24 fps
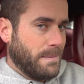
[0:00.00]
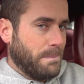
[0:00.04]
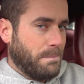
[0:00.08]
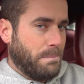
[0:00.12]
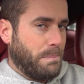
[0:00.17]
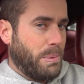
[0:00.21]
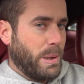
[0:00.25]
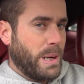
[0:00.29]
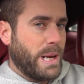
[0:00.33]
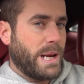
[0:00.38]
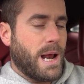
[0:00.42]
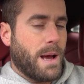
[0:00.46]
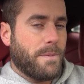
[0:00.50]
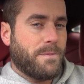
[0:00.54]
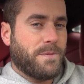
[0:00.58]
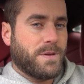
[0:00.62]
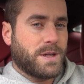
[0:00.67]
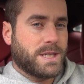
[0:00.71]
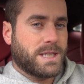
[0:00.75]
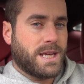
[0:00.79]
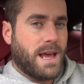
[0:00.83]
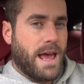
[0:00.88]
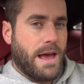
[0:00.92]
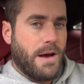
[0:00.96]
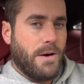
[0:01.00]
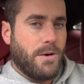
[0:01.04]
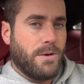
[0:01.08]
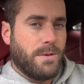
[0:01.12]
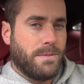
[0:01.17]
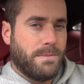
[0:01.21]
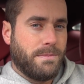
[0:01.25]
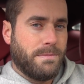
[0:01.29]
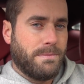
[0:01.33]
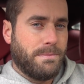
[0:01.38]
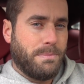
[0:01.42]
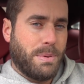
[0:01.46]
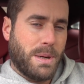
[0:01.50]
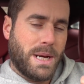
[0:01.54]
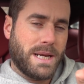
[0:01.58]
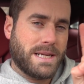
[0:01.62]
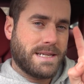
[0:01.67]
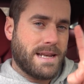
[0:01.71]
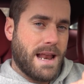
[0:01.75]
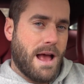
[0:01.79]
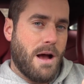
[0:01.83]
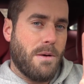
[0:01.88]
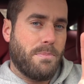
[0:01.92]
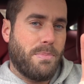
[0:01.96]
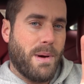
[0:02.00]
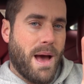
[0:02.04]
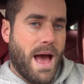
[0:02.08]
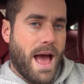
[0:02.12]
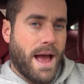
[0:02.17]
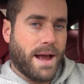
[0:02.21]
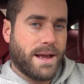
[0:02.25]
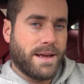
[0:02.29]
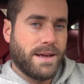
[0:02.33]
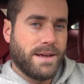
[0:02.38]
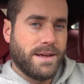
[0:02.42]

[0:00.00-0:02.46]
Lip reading: put it up for sale, but it's now back.